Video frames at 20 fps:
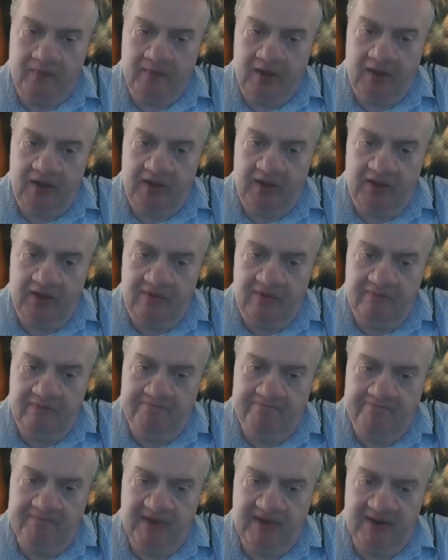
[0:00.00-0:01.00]
in
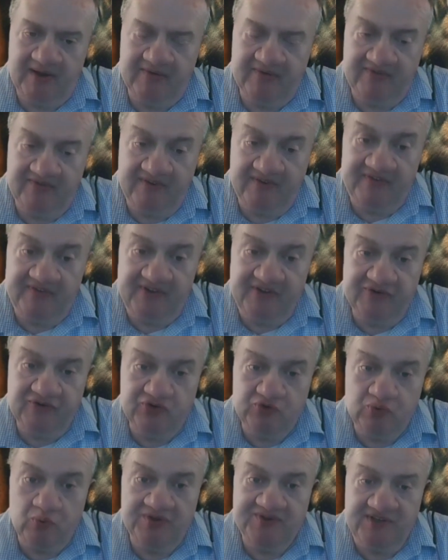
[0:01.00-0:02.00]
about 15 to
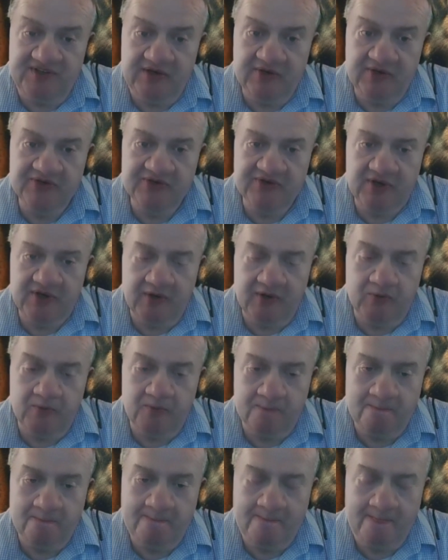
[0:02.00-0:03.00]
20 years ago,
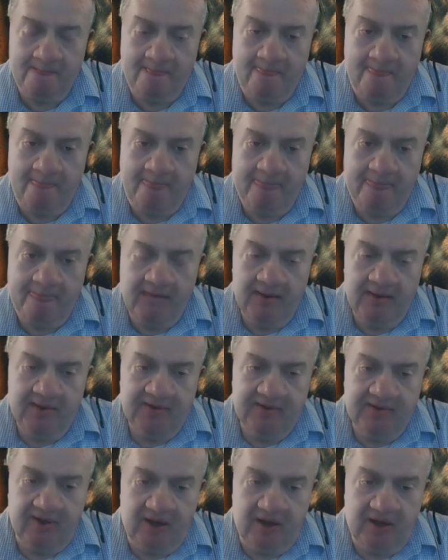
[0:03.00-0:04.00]

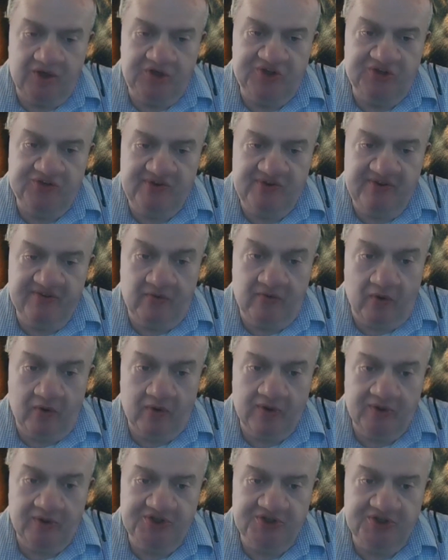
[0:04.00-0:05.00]
the country of
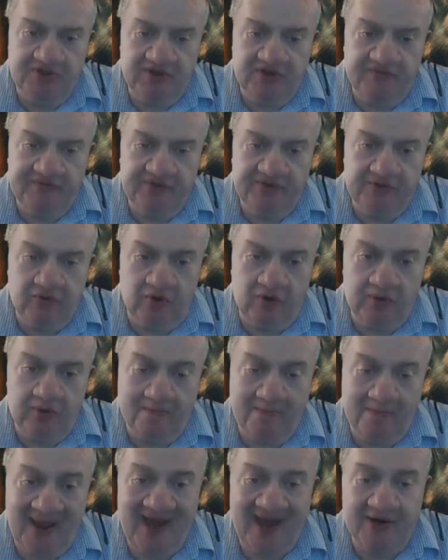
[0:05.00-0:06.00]
origin of the dog
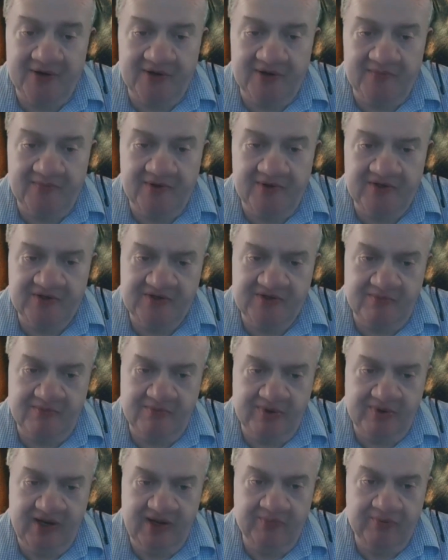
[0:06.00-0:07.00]
mattered because the
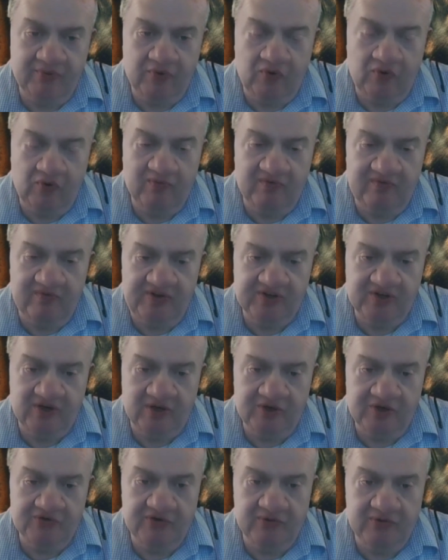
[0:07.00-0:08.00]
breeding program of each
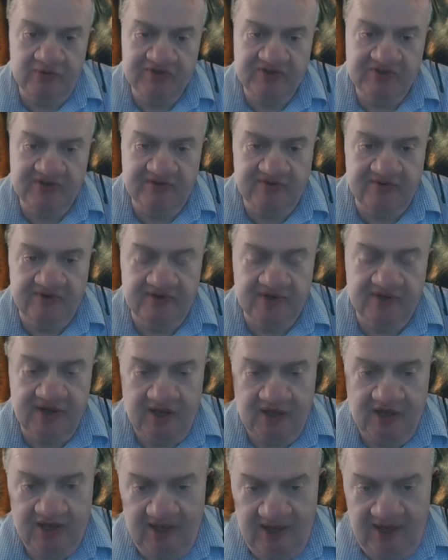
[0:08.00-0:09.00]
country was different.
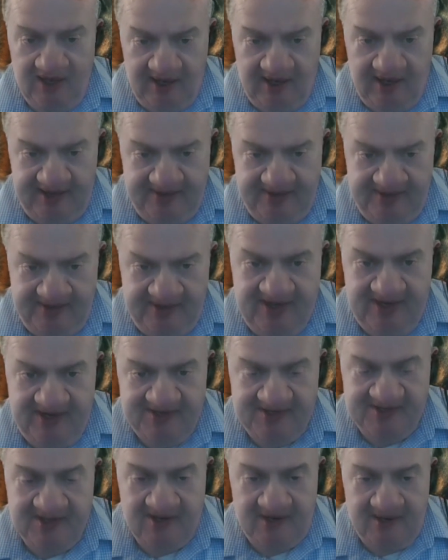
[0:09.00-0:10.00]
In
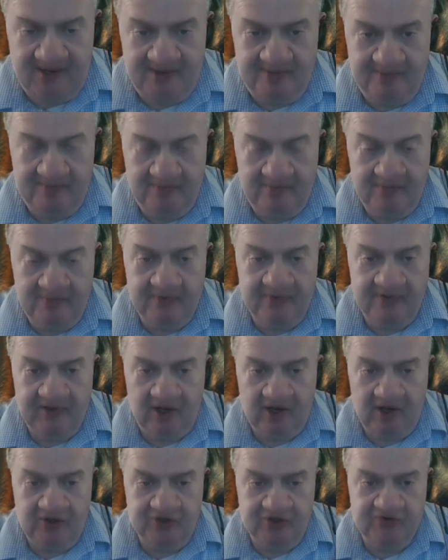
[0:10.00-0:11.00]
today's time, the
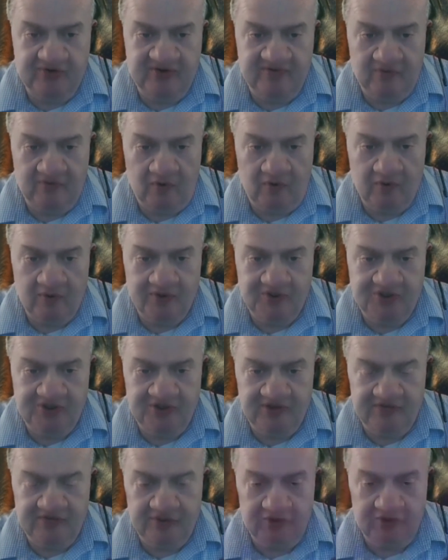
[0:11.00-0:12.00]
country of origin
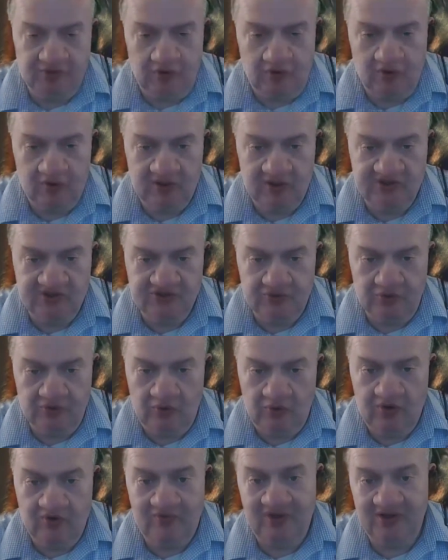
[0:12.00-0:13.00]
of the dog is no
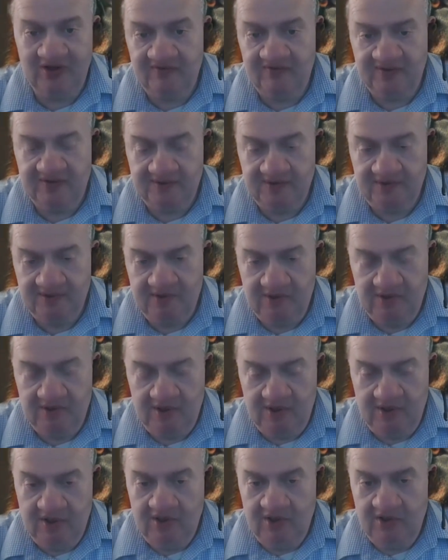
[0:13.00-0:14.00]
longer relevant.
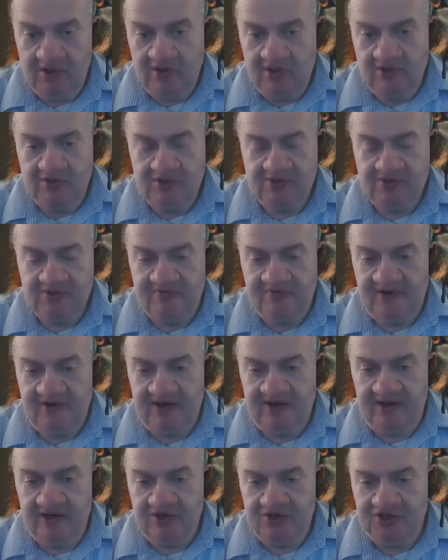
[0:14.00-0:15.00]
So if I
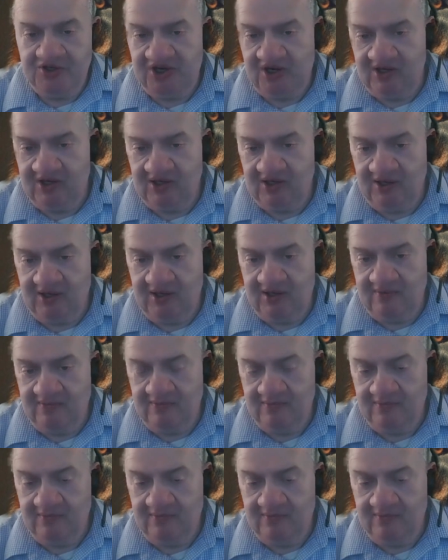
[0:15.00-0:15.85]
get a check line,